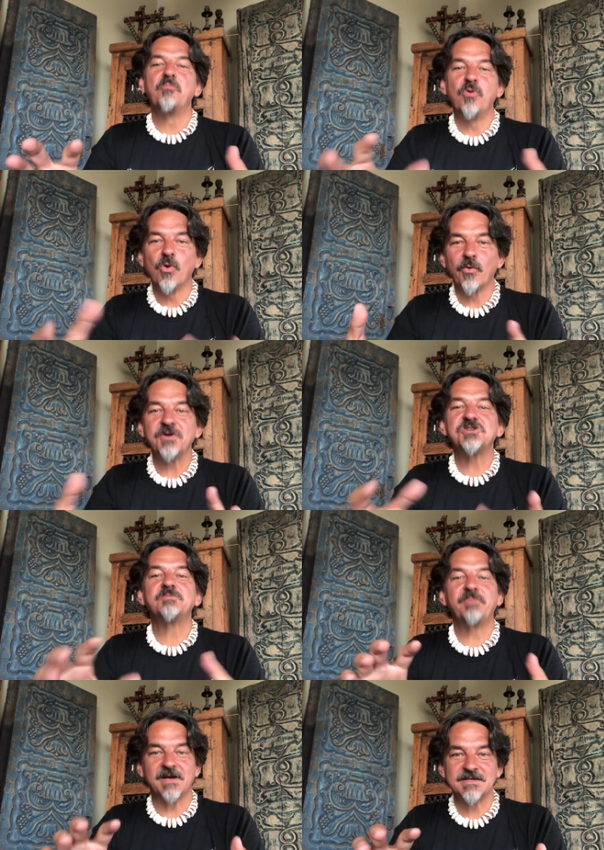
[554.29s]

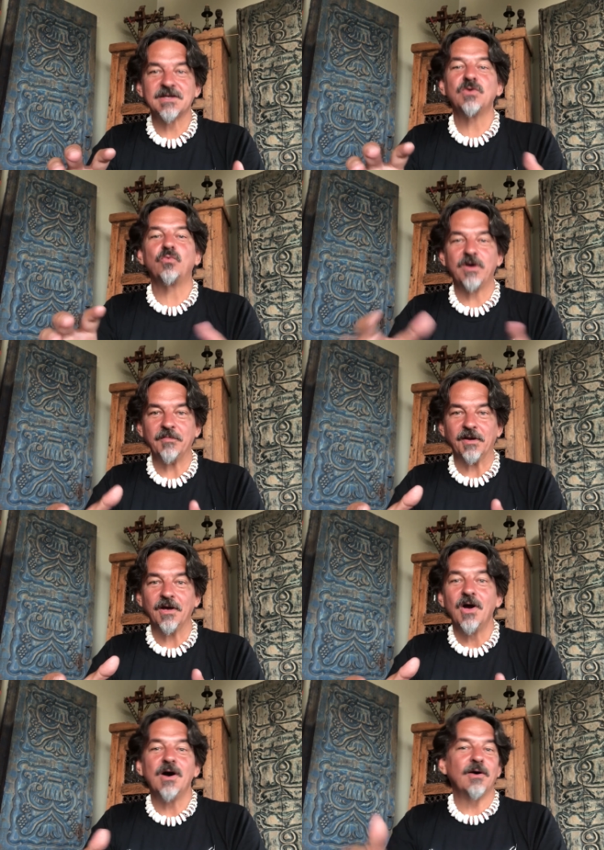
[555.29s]
poorish peasant women.
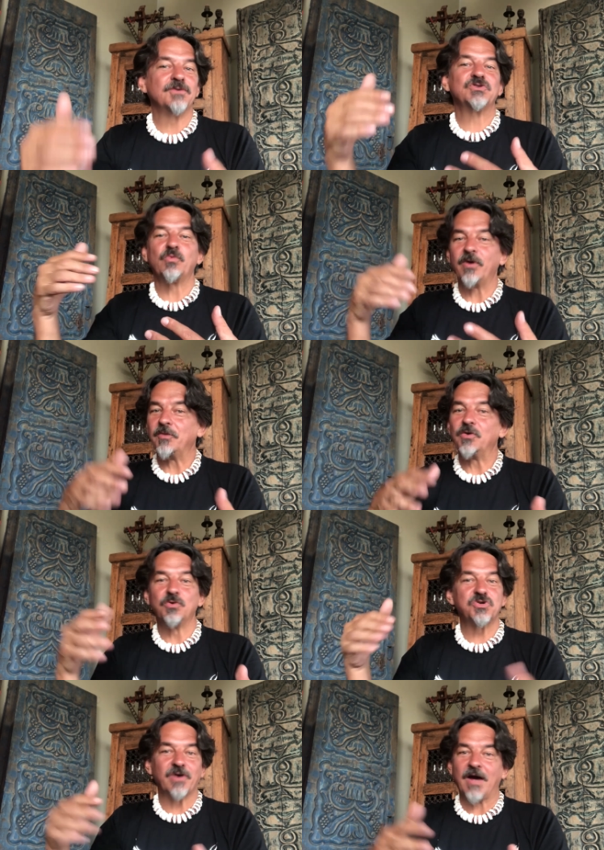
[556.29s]
Also women who
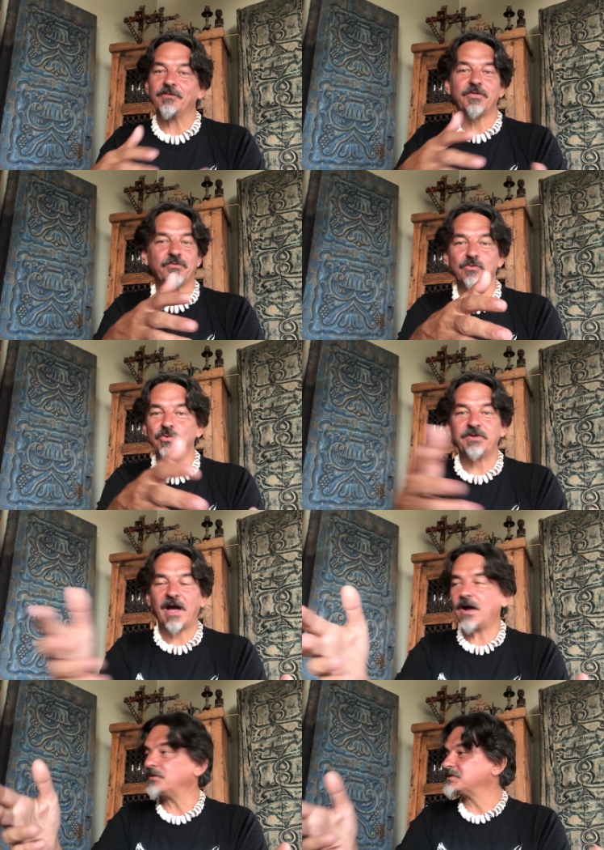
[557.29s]
travel through
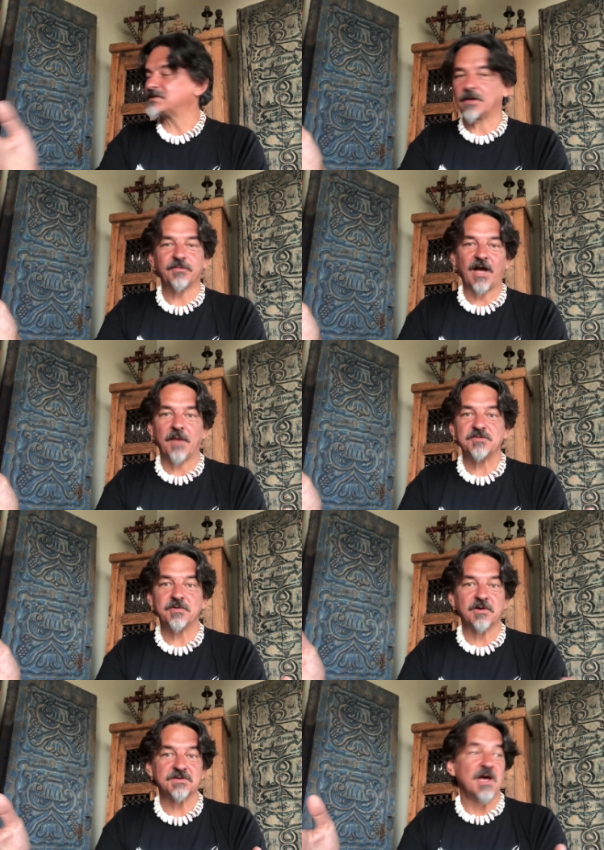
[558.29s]
towns sometimes
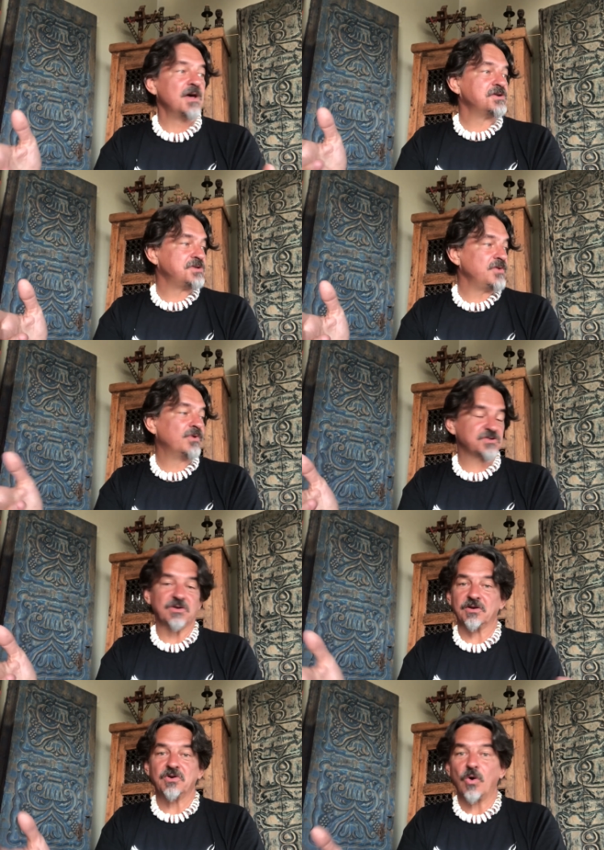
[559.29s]
because she was
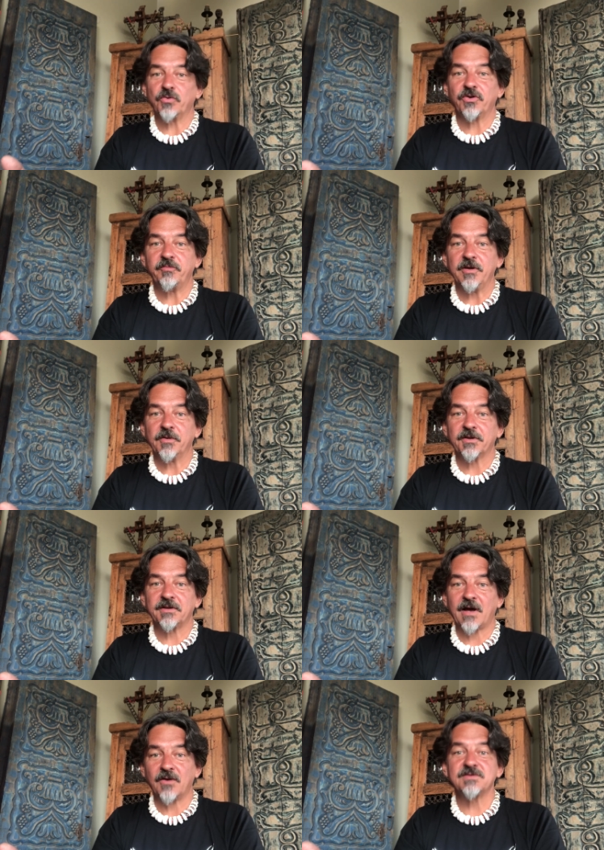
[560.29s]
not known to the people in the
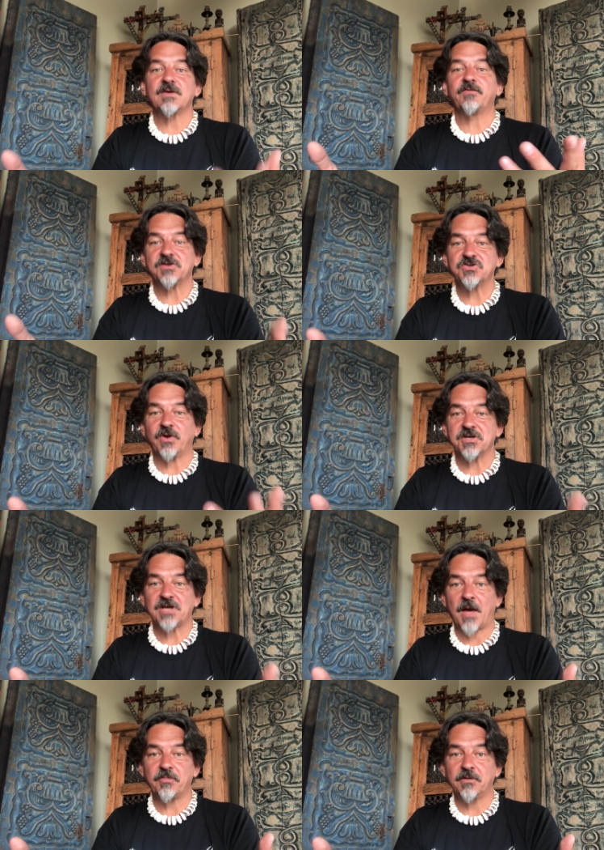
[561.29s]
town. Something strange
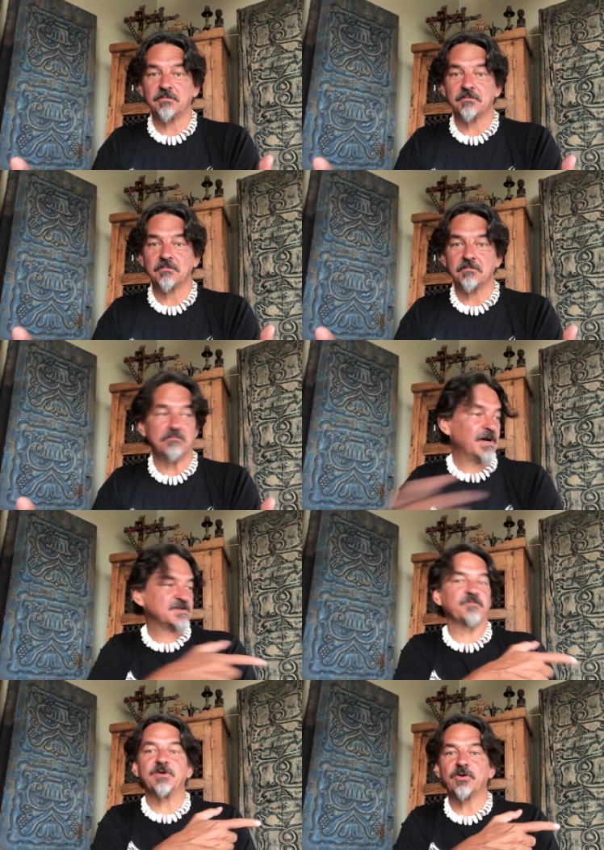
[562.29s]
happened,
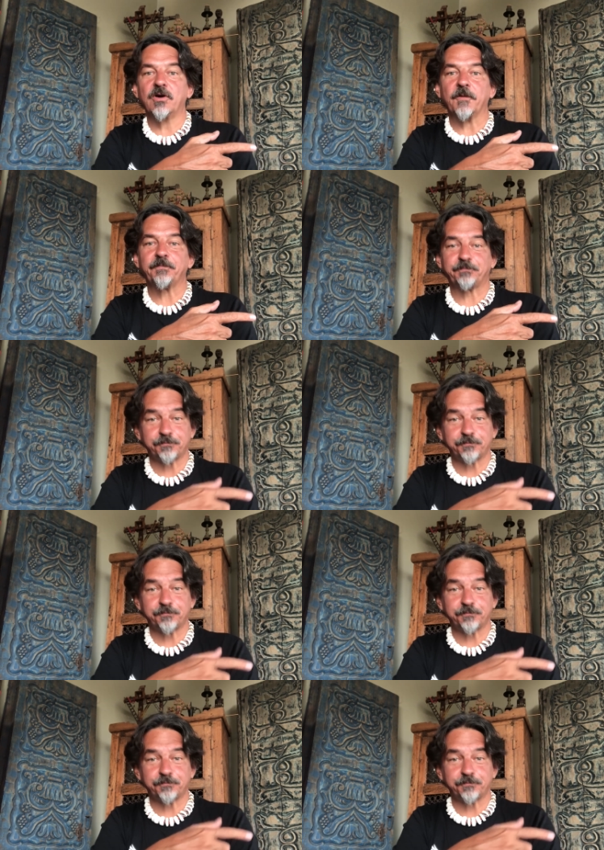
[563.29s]
must have been her.